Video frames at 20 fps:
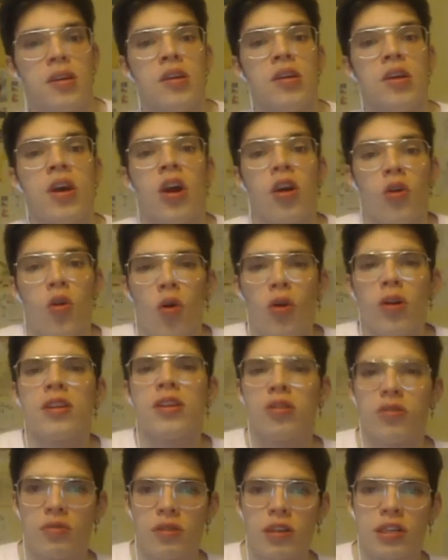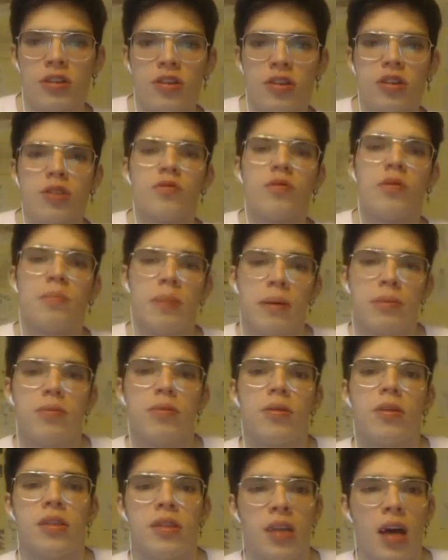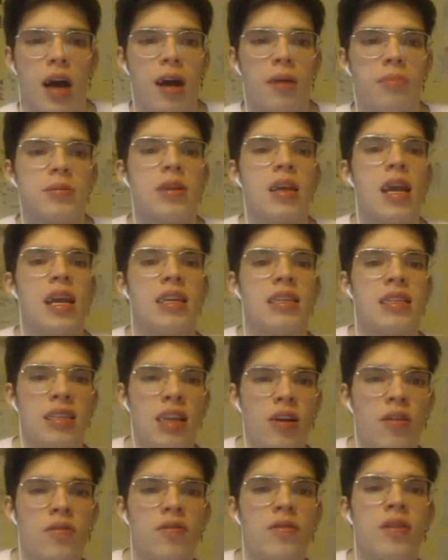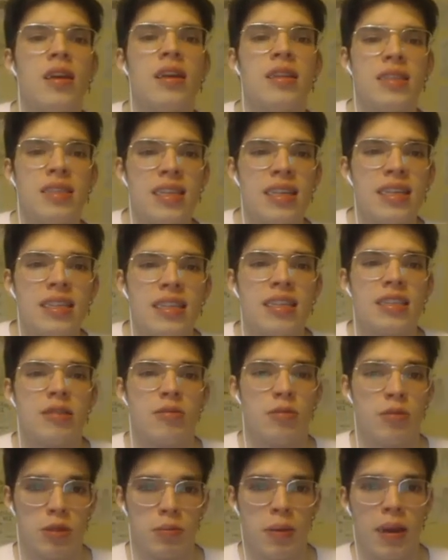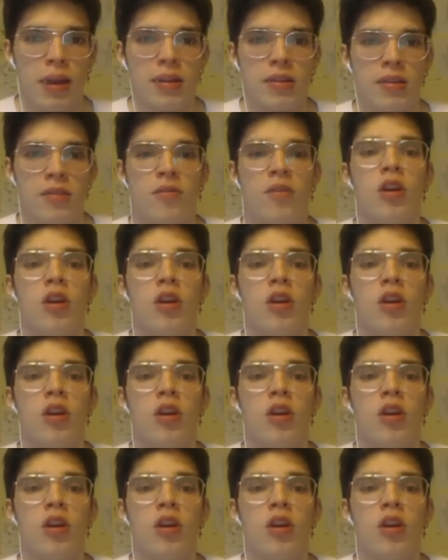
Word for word: According to research, when people adopt a self-distanced perspective